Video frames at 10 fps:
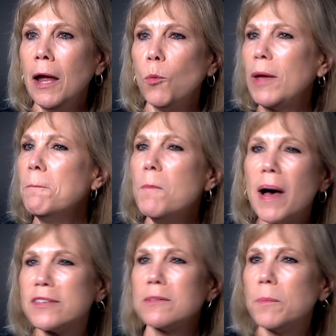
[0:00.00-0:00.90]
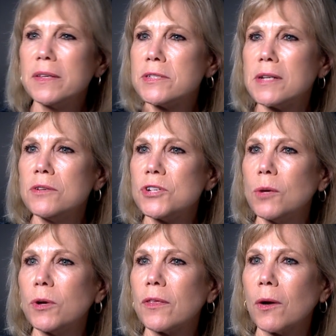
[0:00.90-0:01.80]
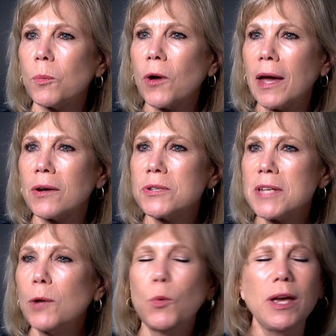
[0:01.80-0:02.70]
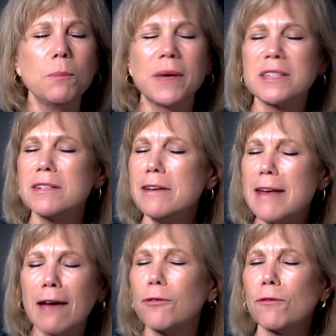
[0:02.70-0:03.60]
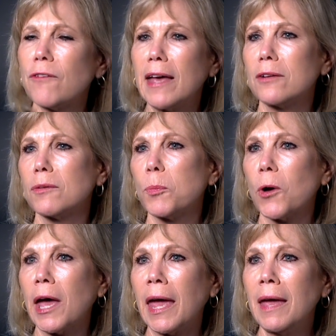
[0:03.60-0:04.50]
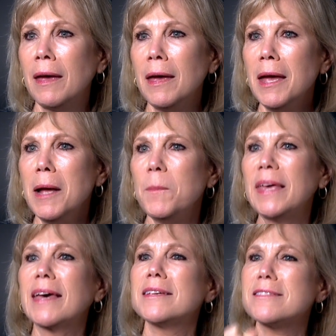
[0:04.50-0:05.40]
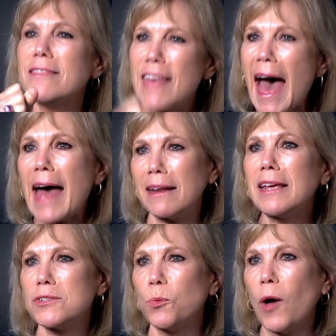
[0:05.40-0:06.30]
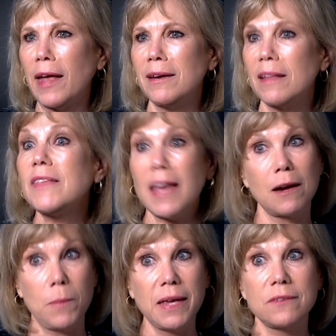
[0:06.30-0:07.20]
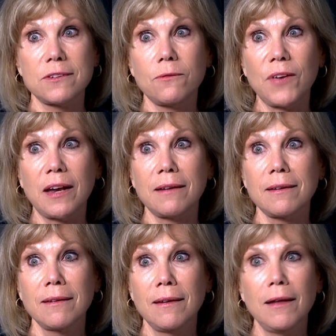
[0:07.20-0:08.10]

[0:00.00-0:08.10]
We mustn't be stingy with our prayers, and we must never fail to pray, because that is when the enemy is defeated.